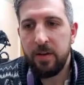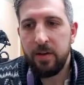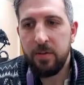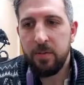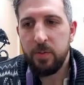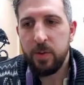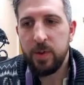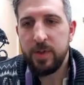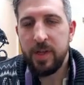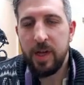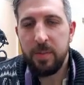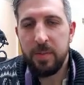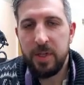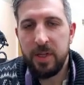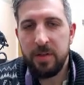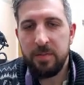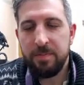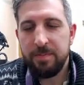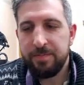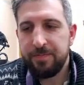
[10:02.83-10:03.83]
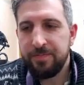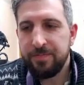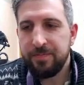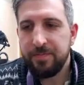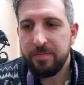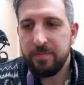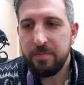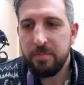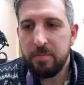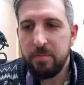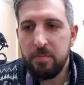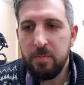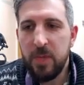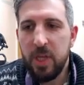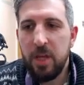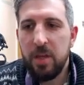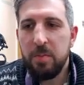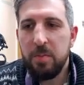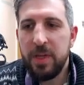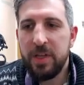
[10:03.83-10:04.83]
What does that mean?
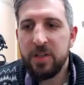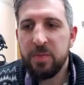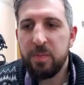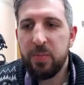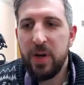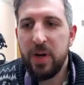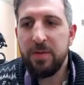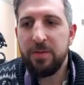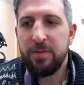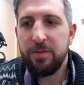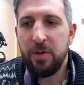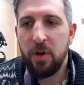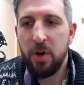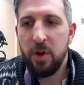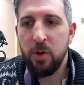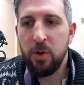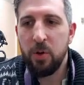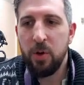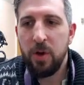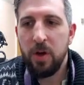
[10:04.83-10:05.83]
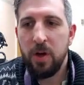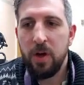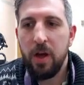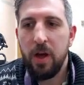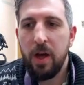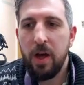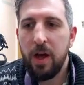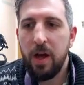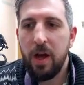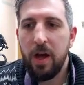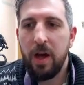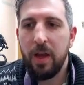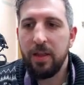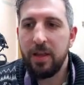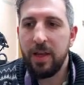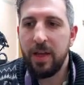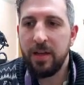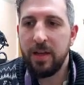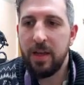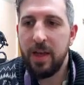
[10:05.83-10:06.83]
It means brain flow, and
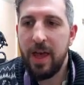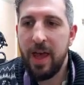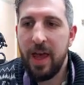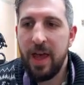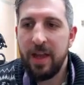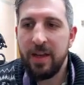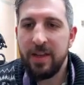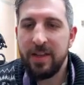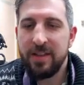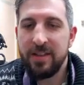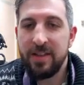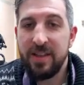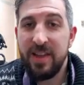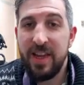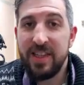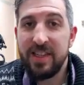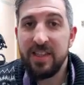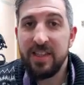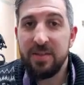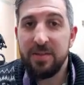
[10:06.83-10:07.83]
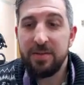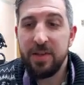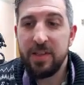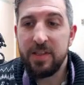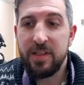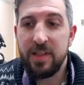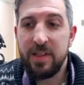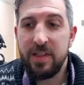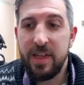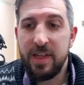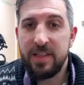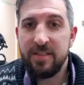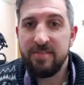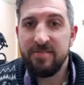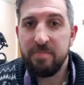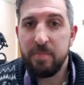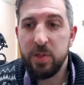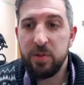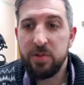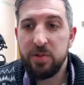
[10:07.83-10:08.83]
then N is native, as in native
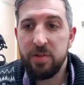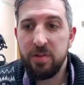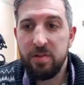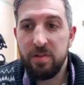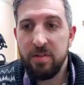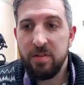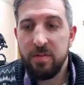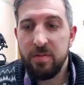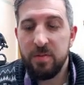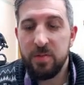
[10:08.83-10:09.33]
Bluetooth.